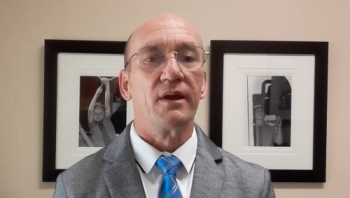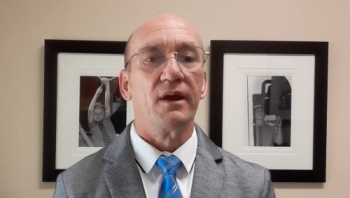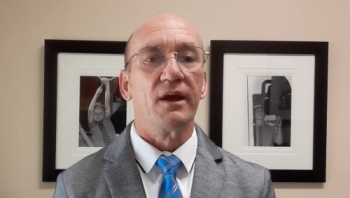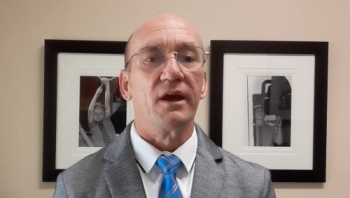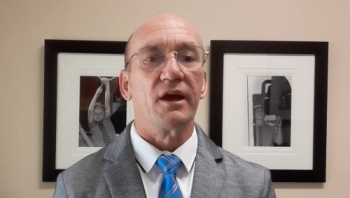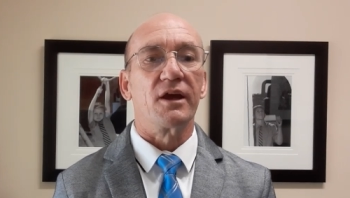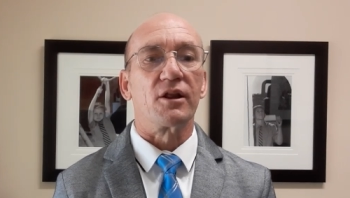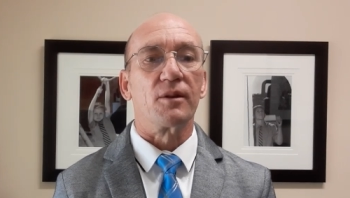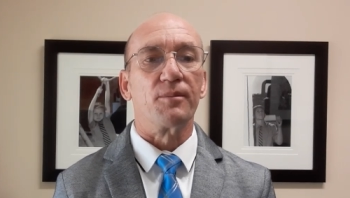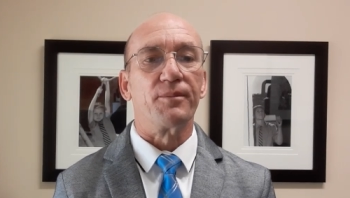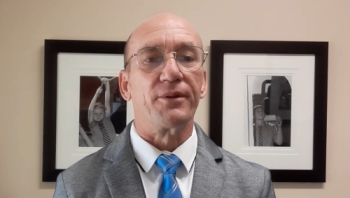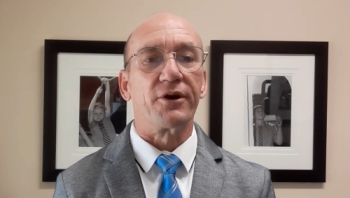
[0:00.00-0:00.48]

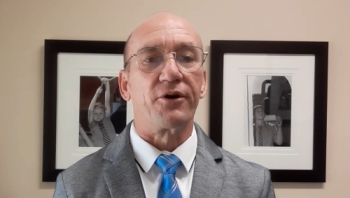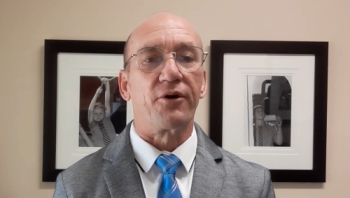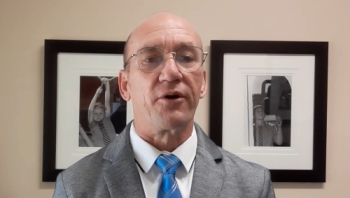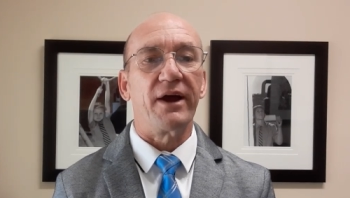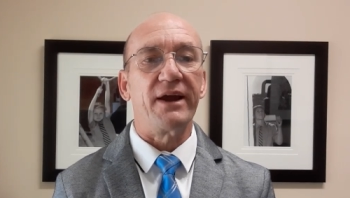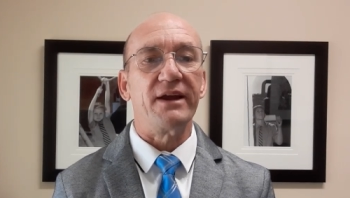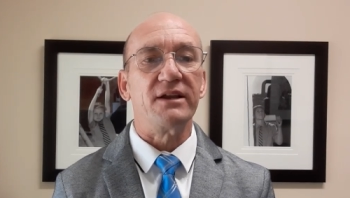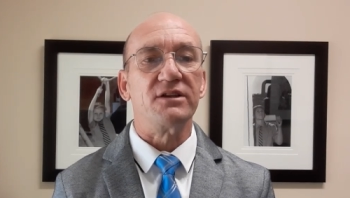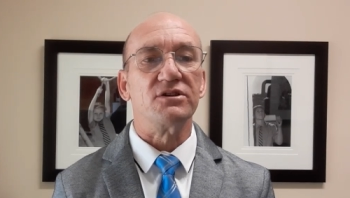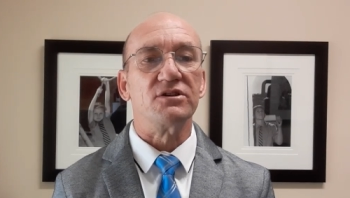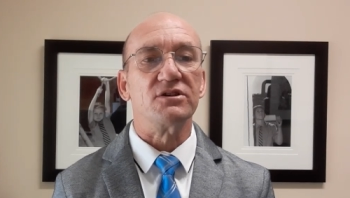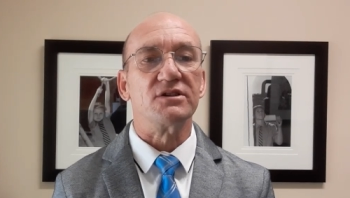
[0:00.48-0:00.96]
It'll be
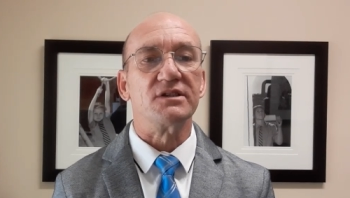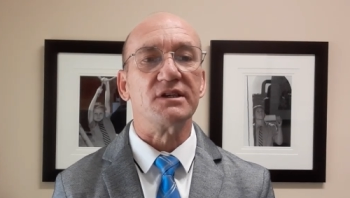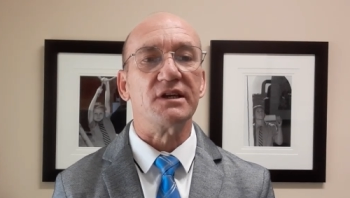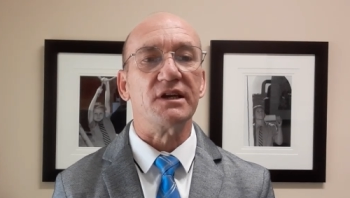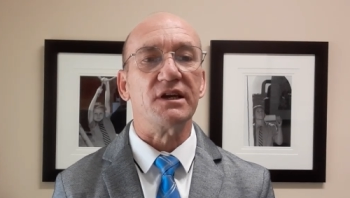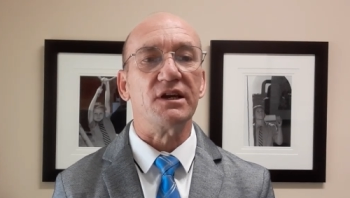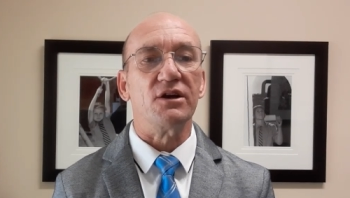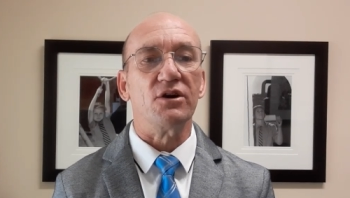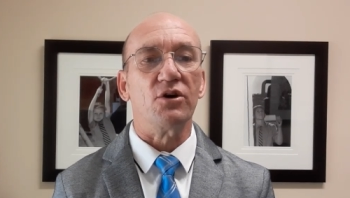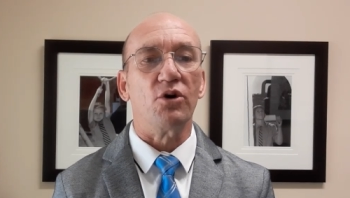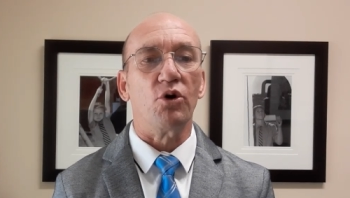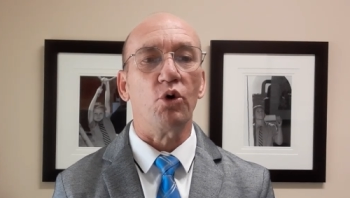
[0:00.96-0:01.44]
great to
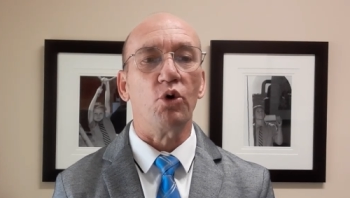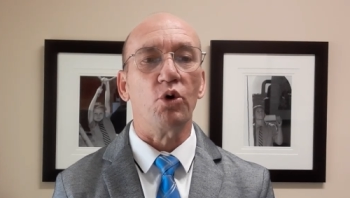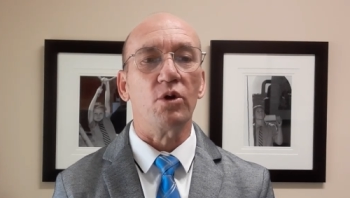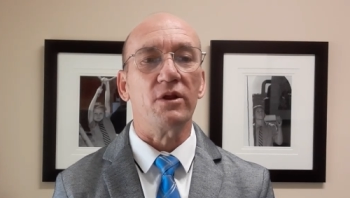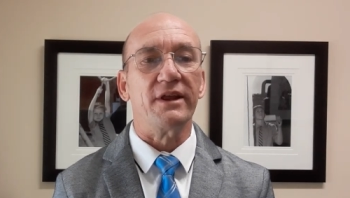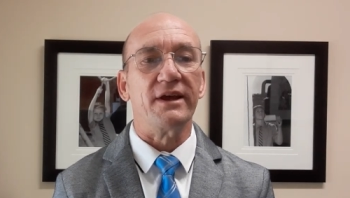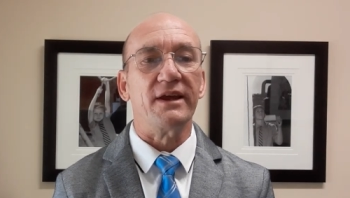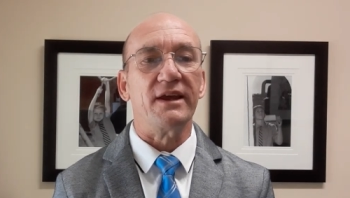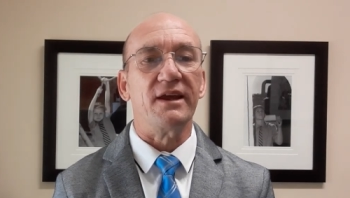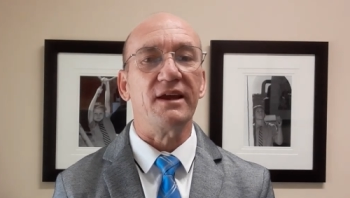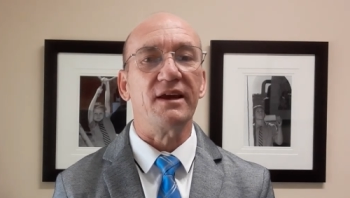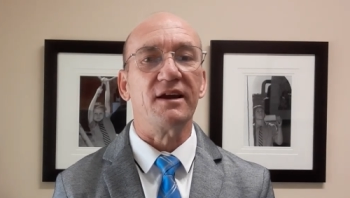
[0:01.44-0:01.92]
see all the
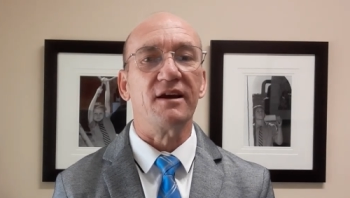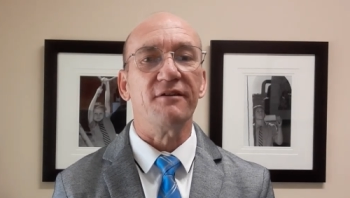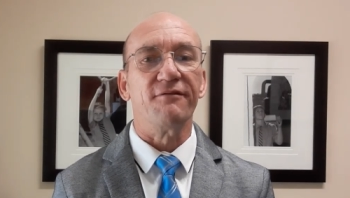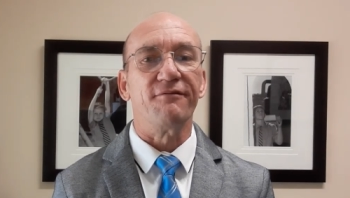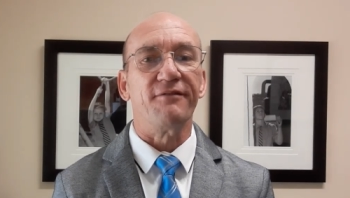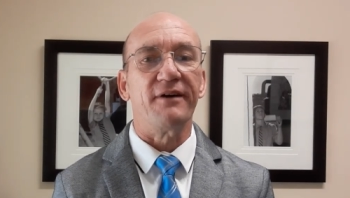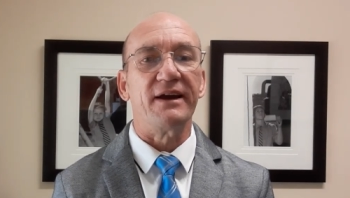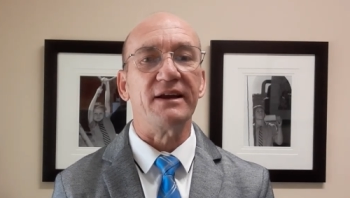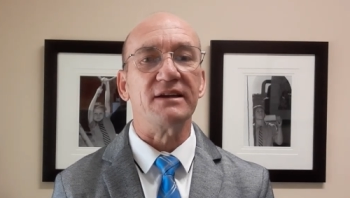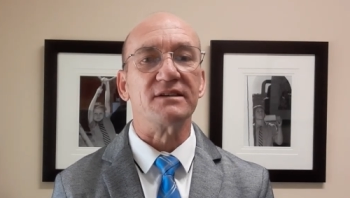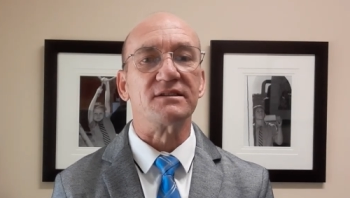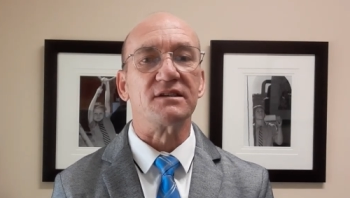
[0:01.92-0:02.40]
eager
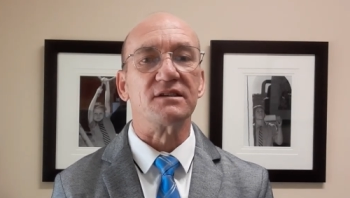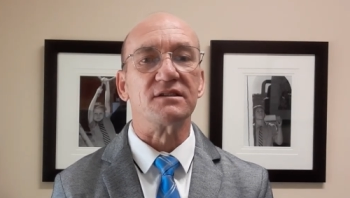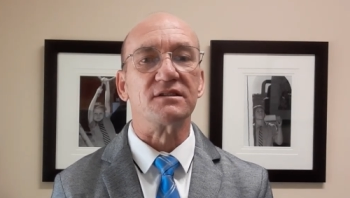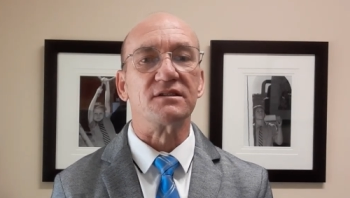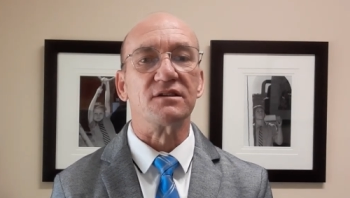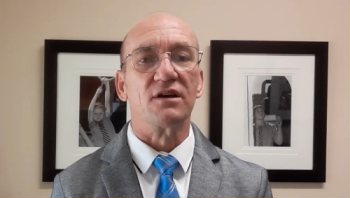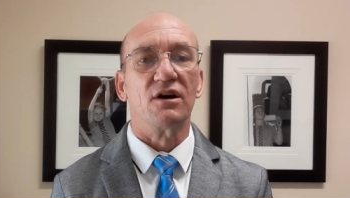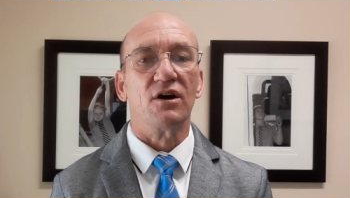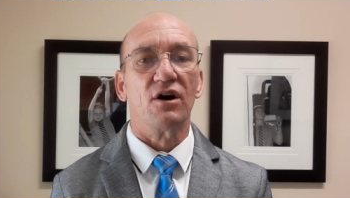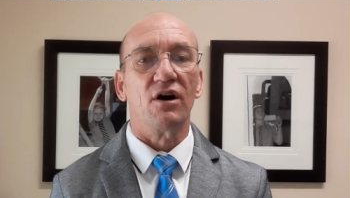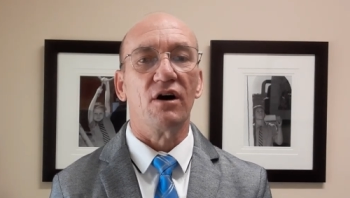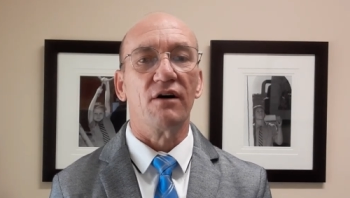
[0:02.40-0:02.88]

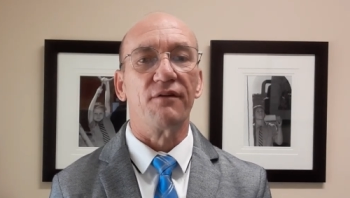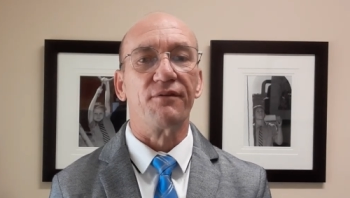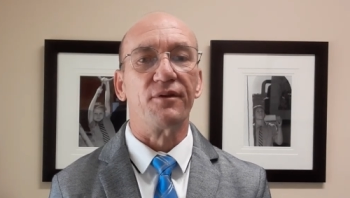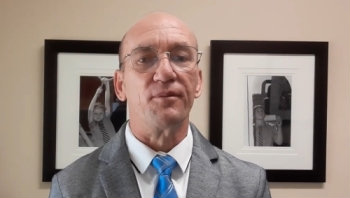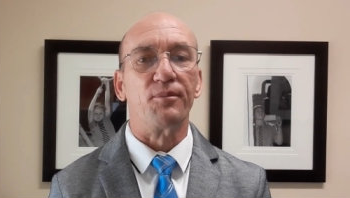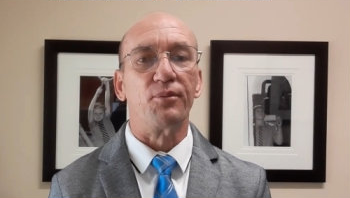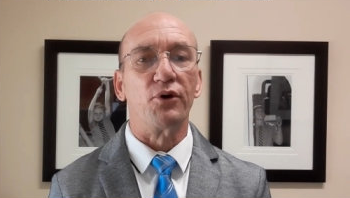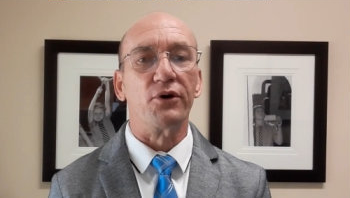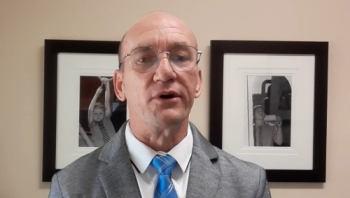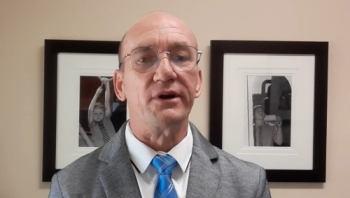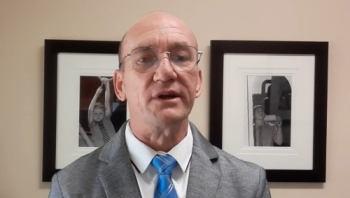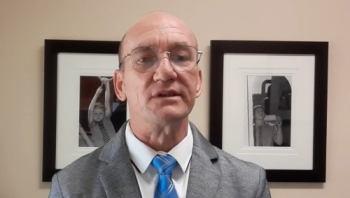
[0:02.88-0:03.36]
faces of the
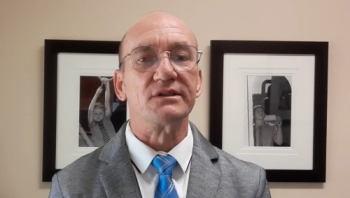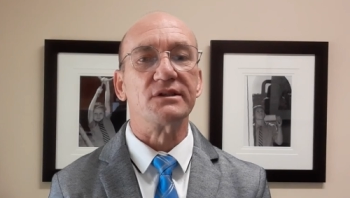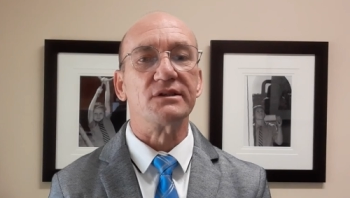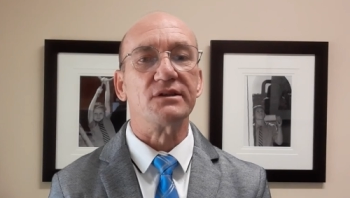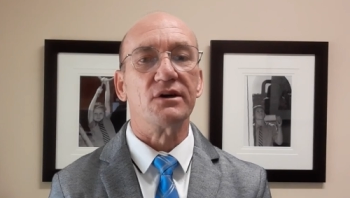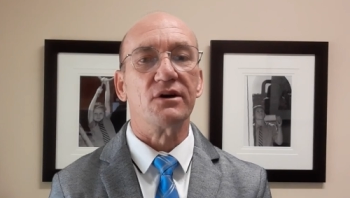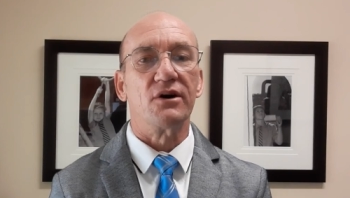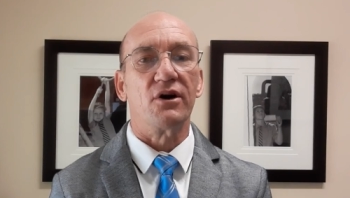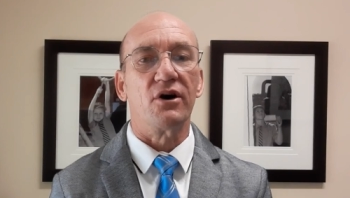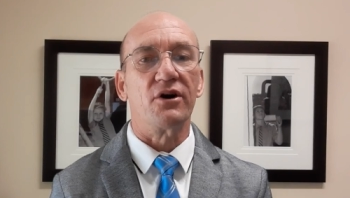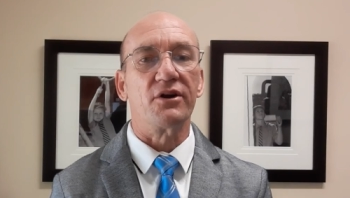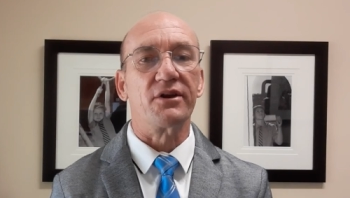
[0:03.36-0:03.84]
boys
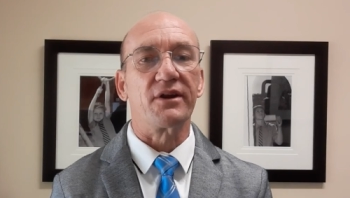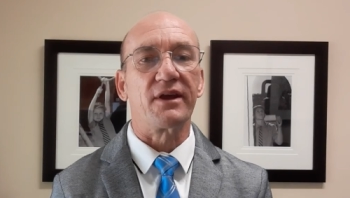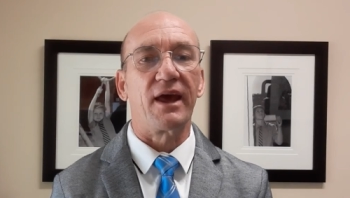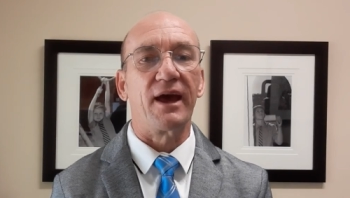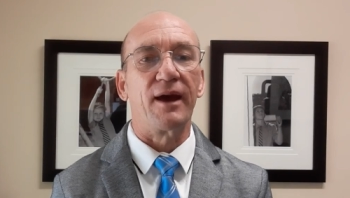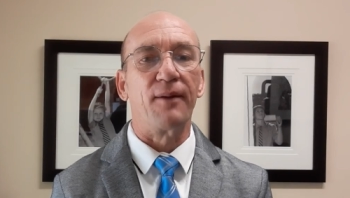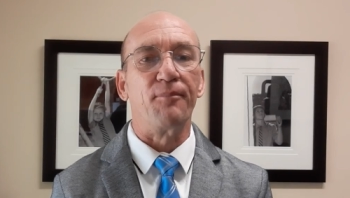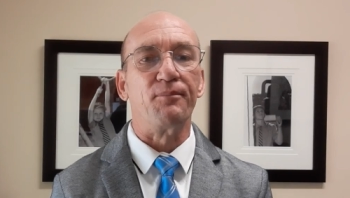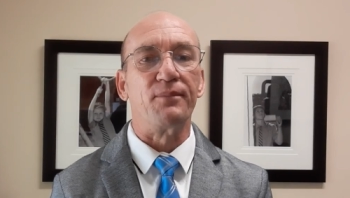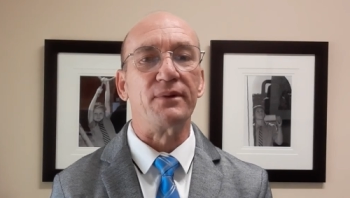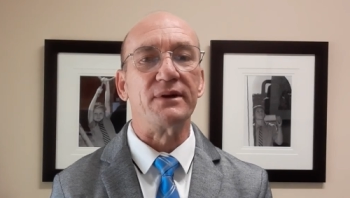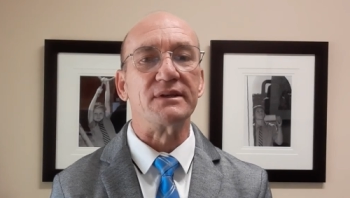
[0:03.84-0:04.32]
on
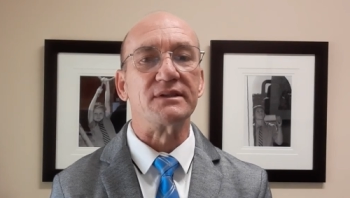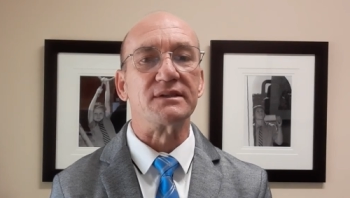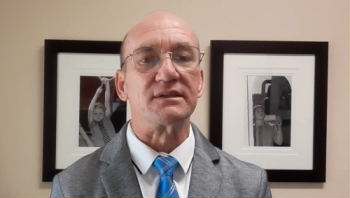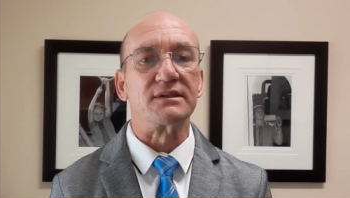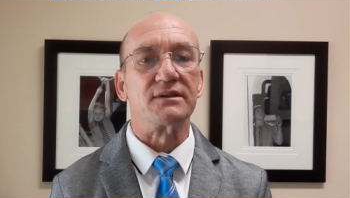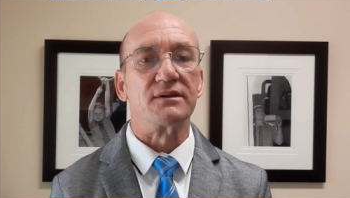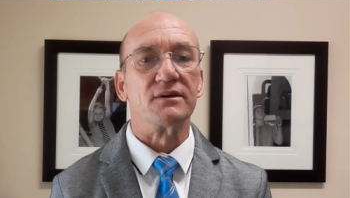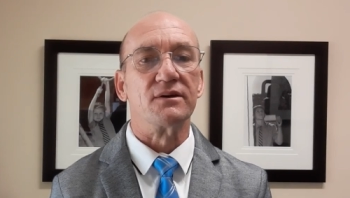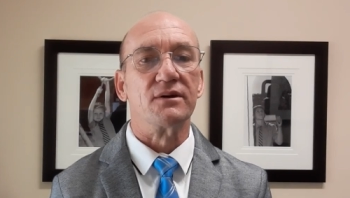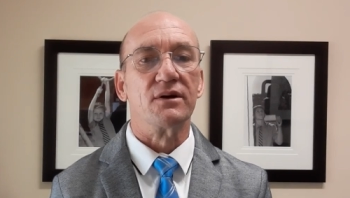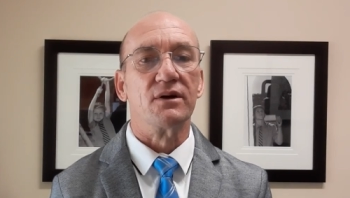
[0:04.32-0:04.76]
campus.